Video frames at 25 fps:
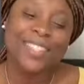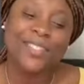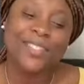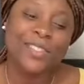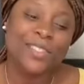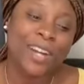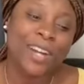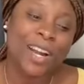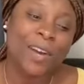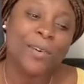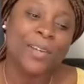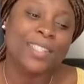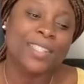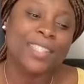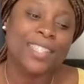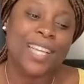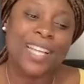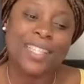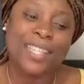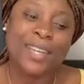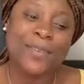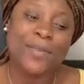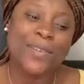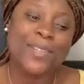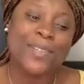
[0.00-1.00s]
I was
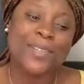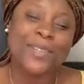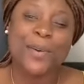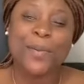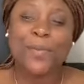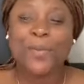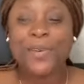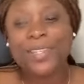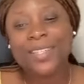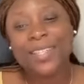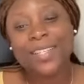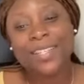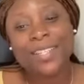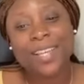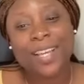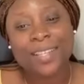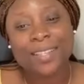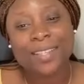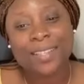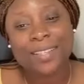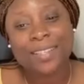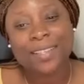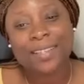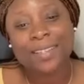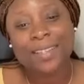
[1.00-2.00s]
chatting with somebody
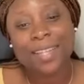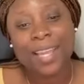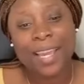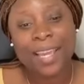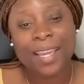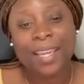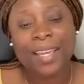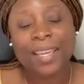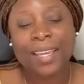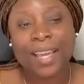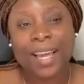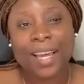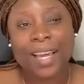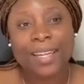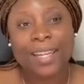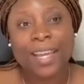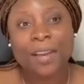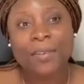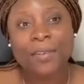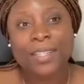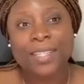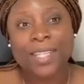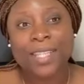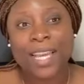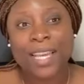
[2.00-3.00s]
yesterday and
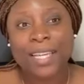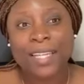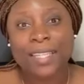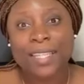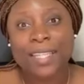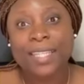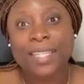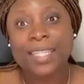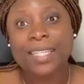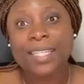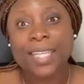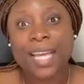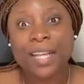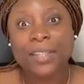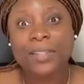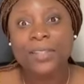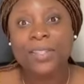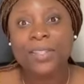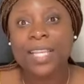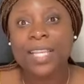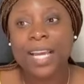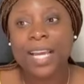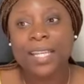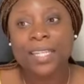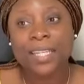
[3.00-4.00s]
I was like, this is
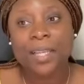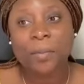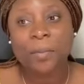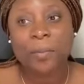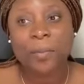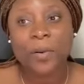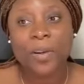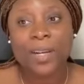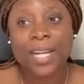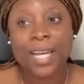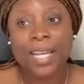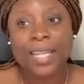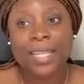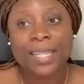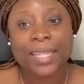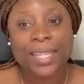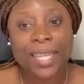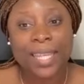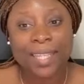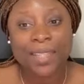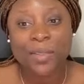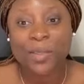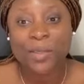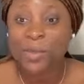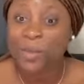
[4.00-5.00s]
actually an important
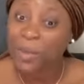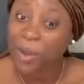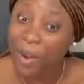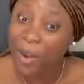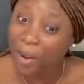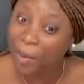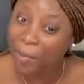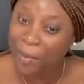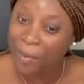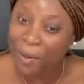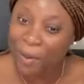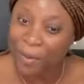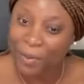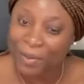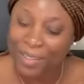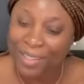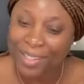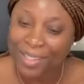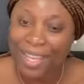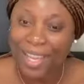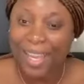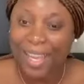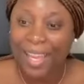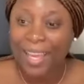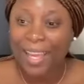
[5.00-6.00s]
thing to talk about.
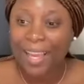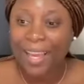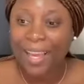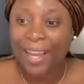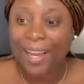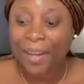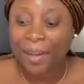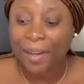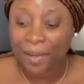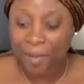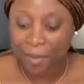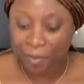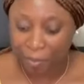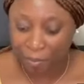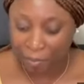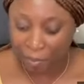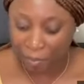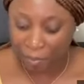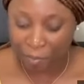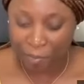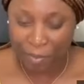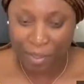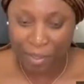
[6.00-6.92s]
I